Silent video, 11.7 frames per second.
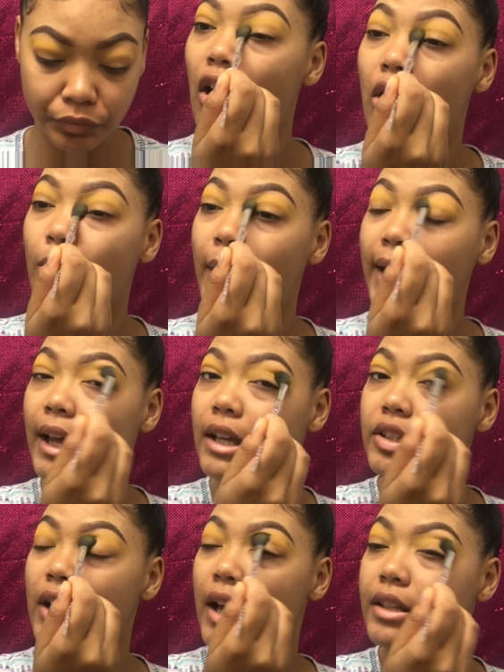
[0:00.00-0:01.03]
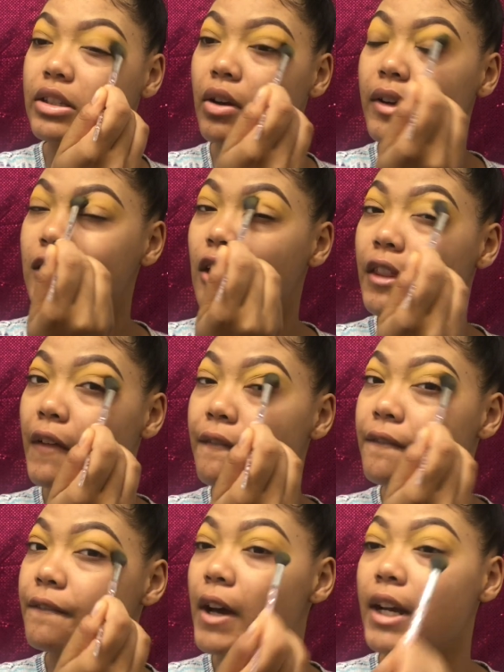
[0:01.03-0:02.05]
Oh my gosh, guys, so I saw the
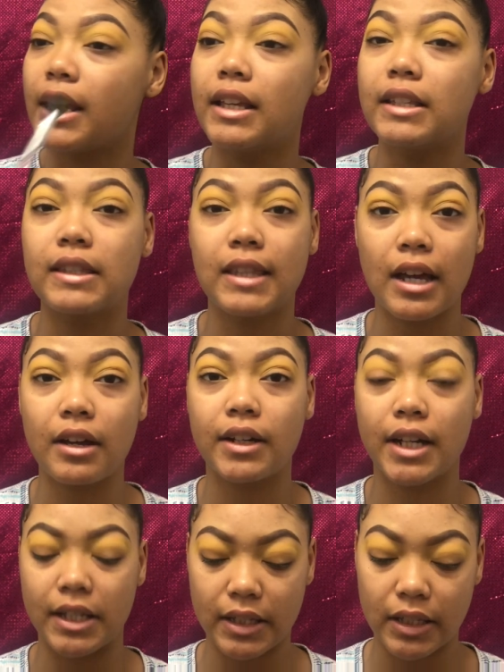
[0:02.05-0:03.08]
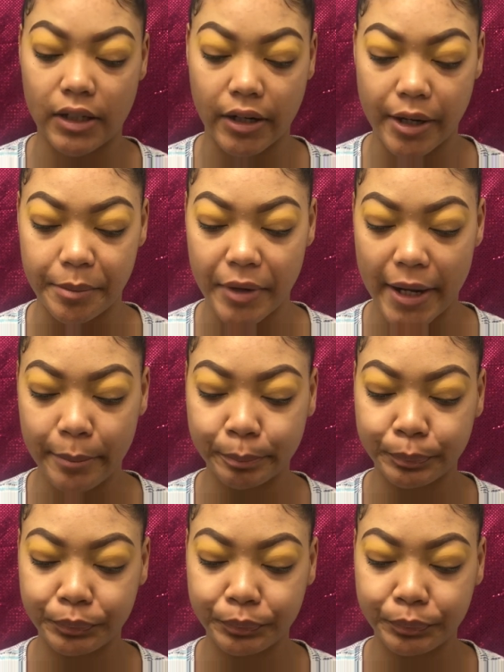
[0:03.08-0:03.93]
funniest thing on Instagram, right?